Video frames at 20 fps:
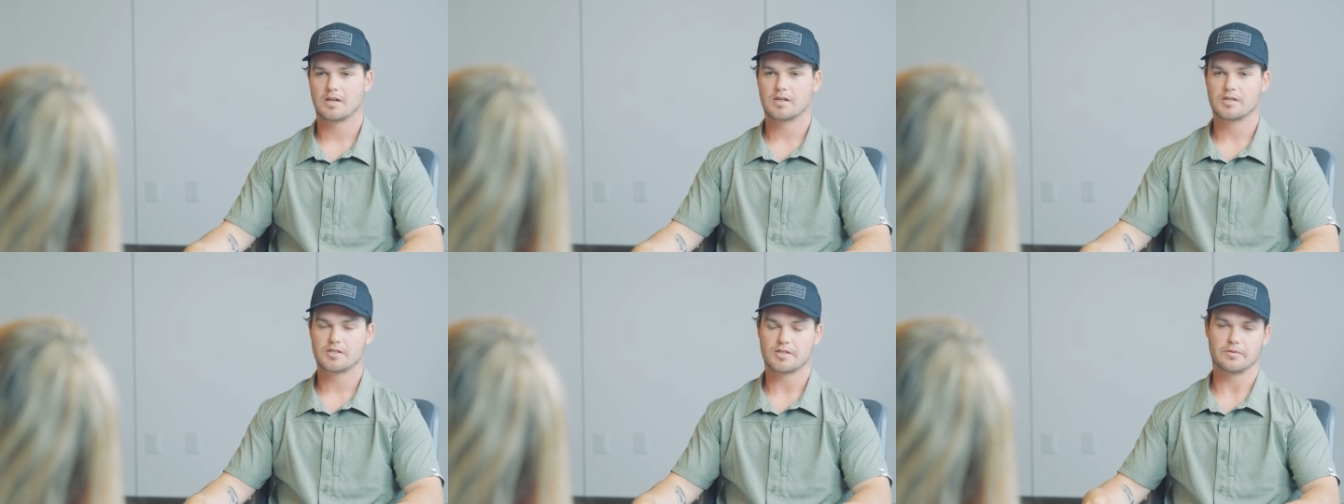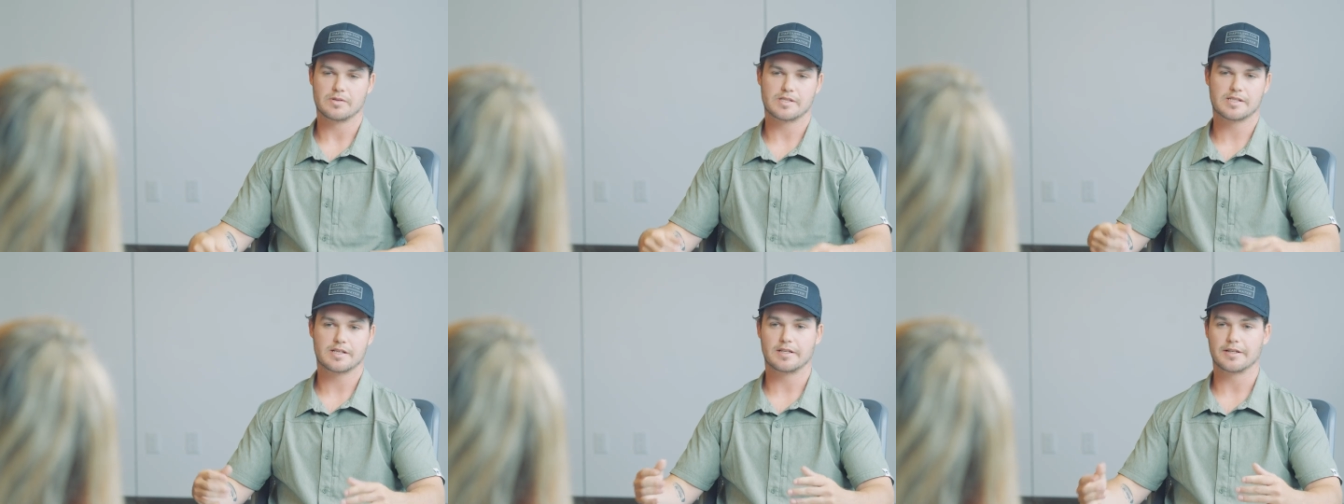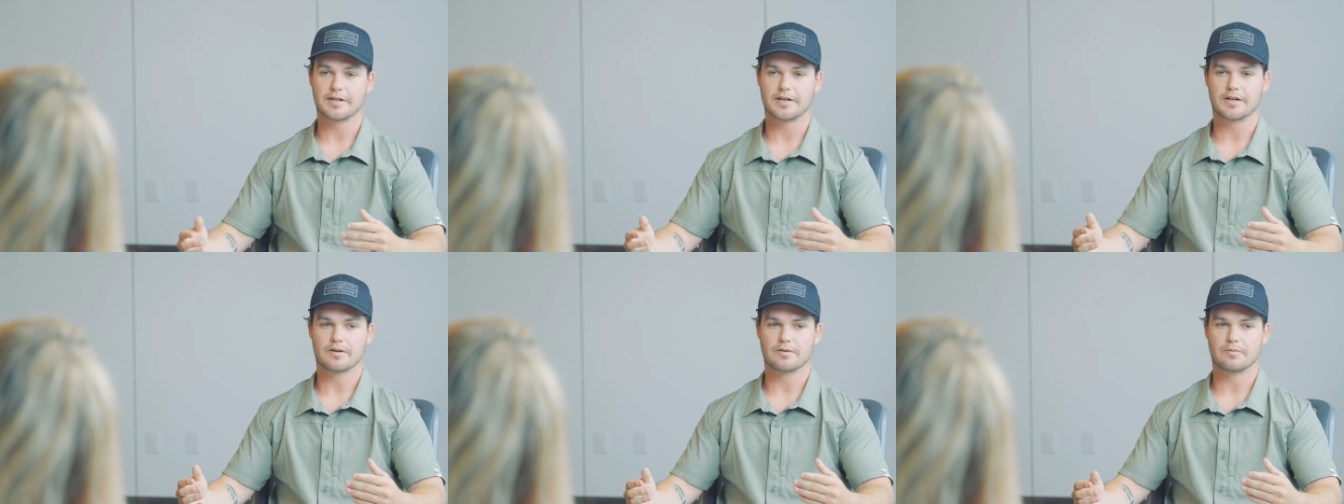So it's
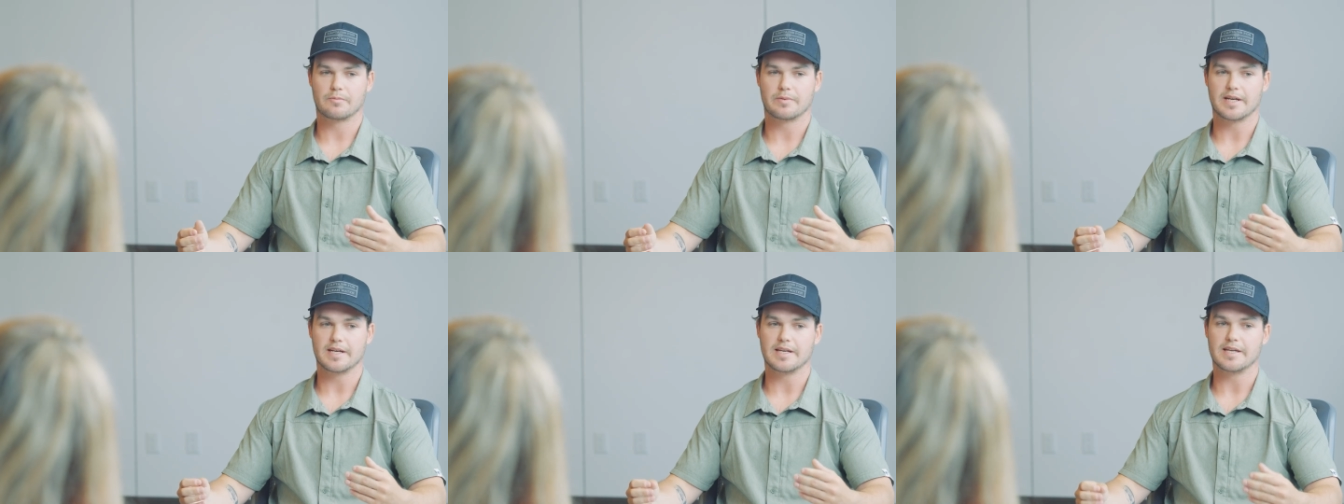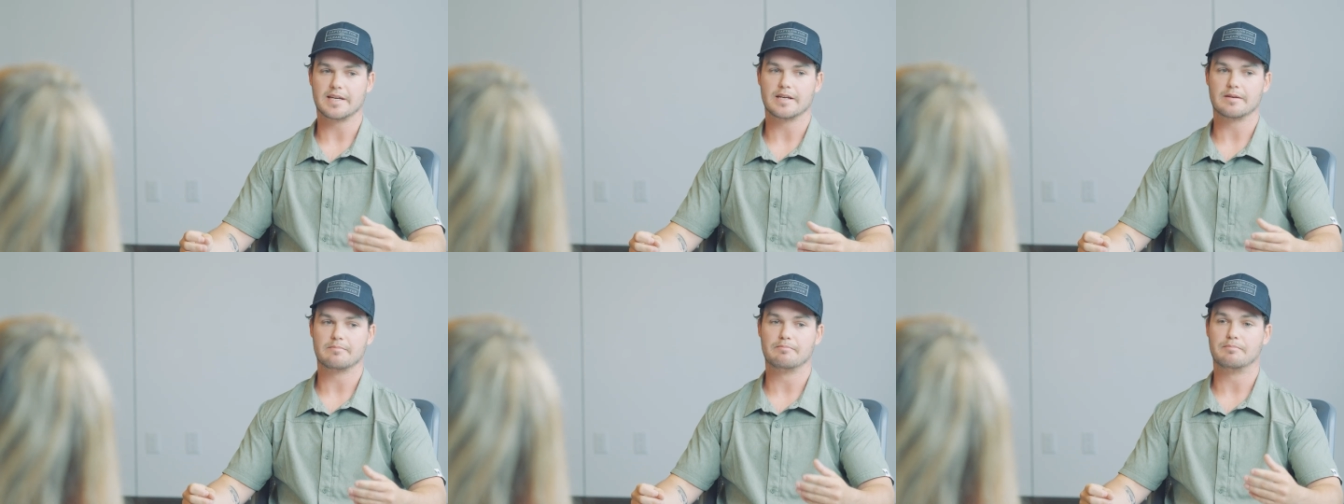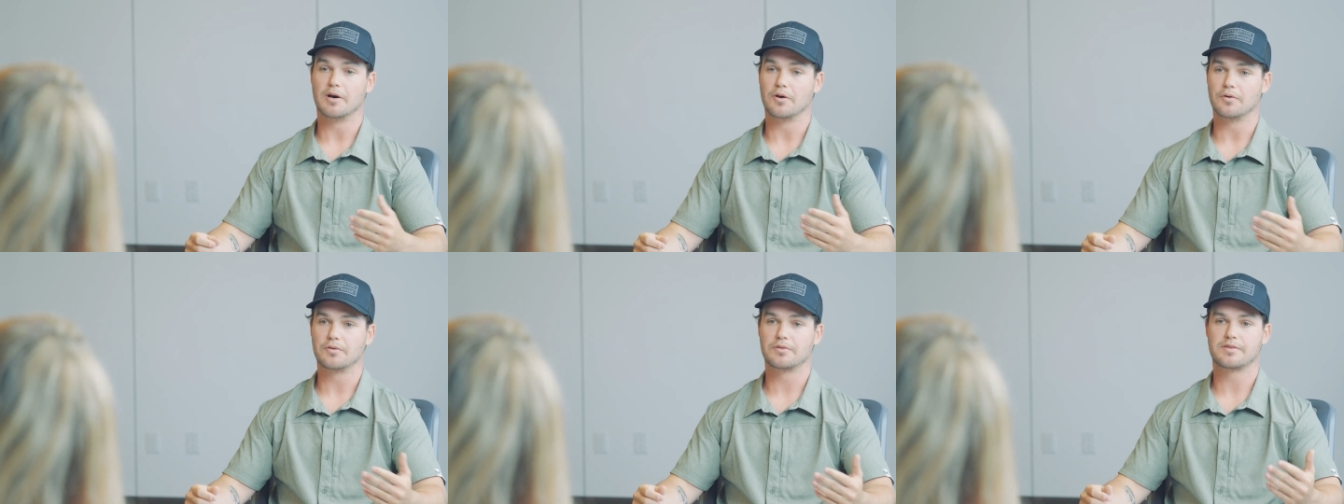clear we need
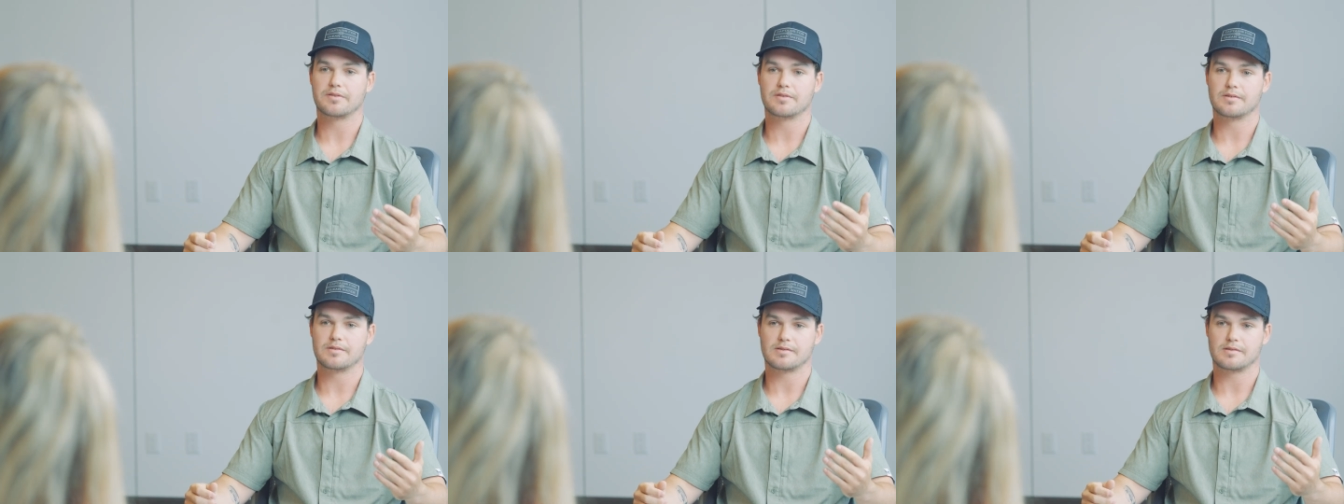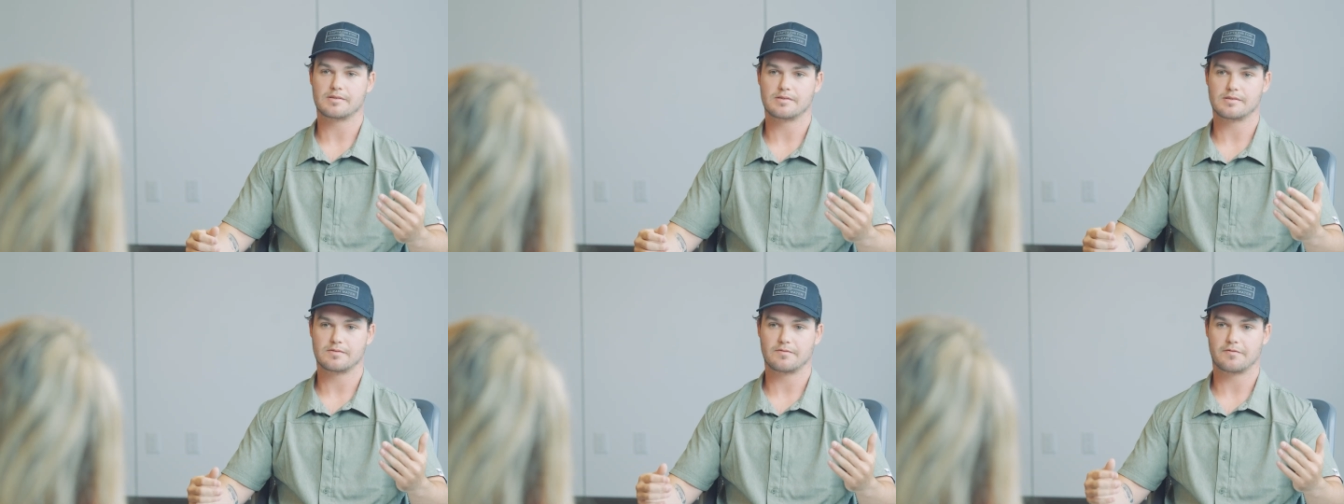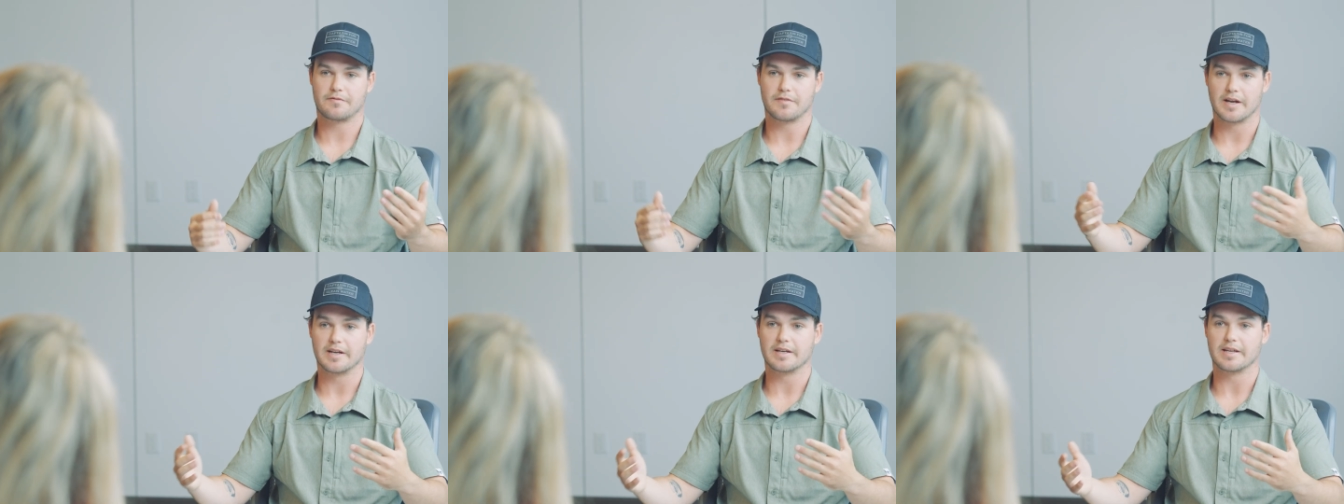both
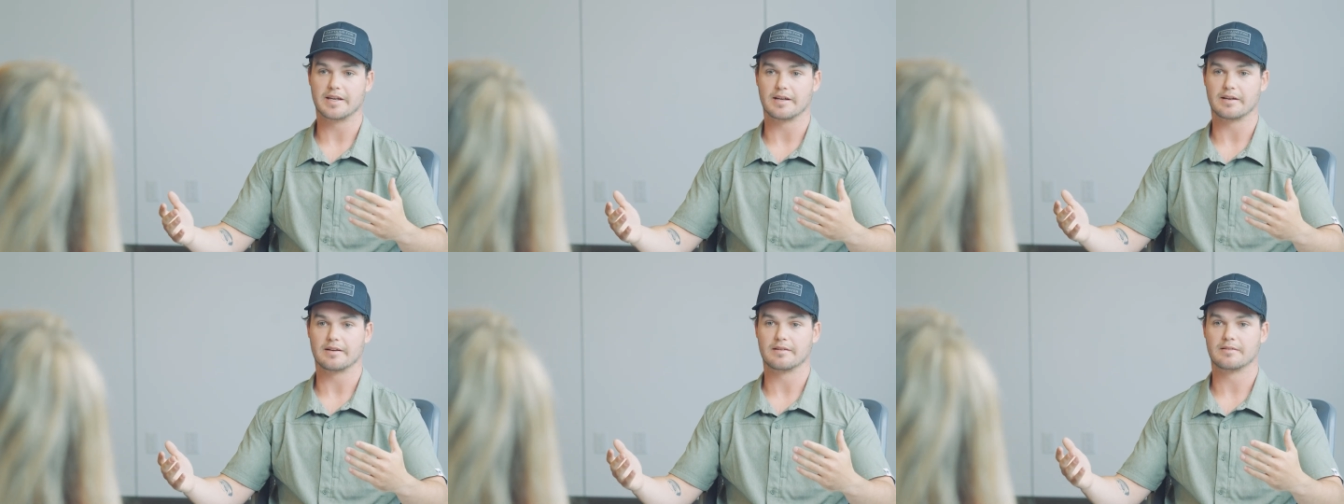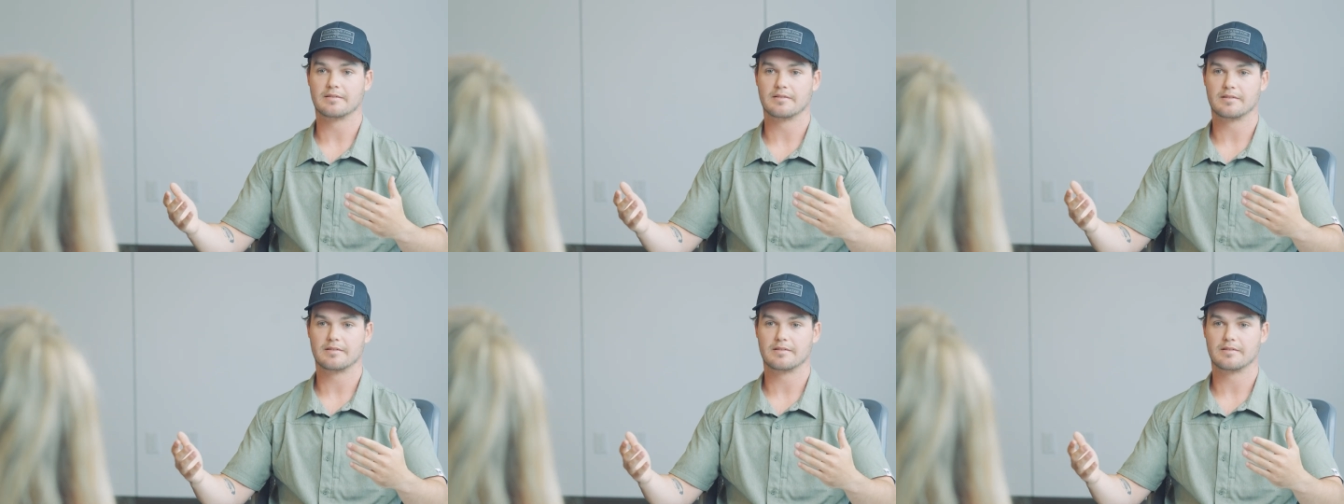funding